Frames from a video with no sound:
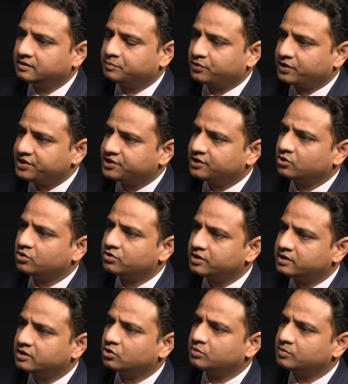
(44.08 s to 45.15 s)
the pressure on
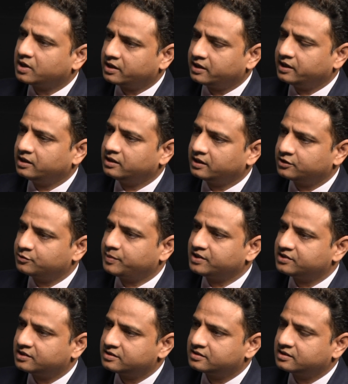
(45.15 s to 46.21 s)
return on marketing
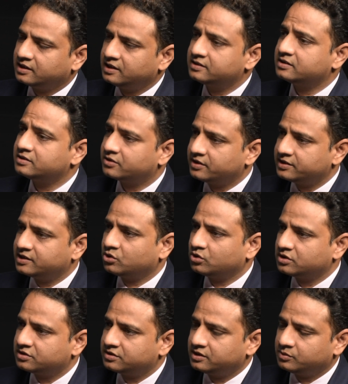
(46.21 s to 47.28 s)
expenses is increasing on
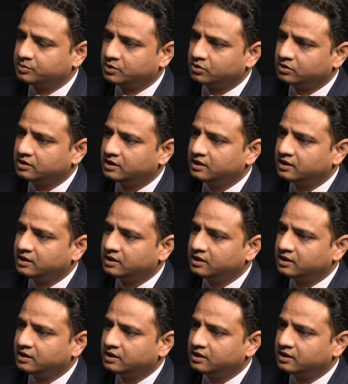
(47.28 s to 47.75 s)
the CMO.